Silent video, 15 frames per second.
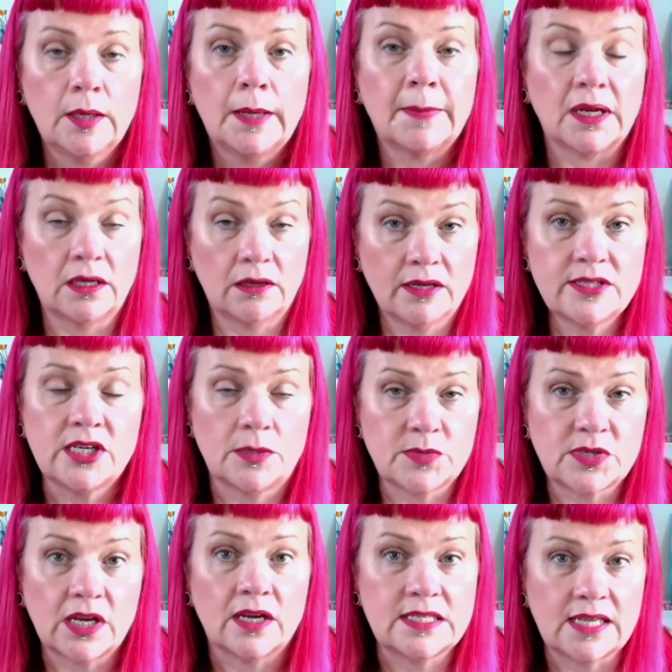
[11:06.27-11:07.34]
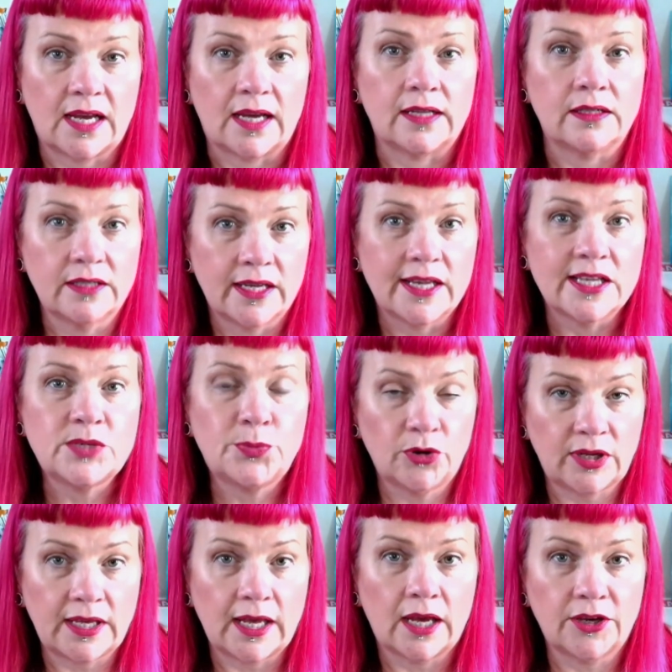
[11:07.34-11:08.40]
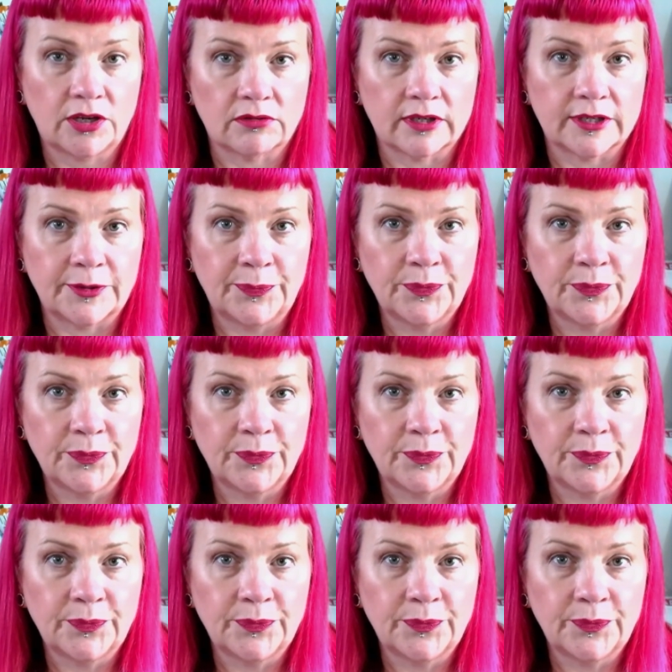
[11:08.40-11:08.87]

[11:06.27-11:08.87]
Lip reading: But 9 times out of 10, it's pretty accurate.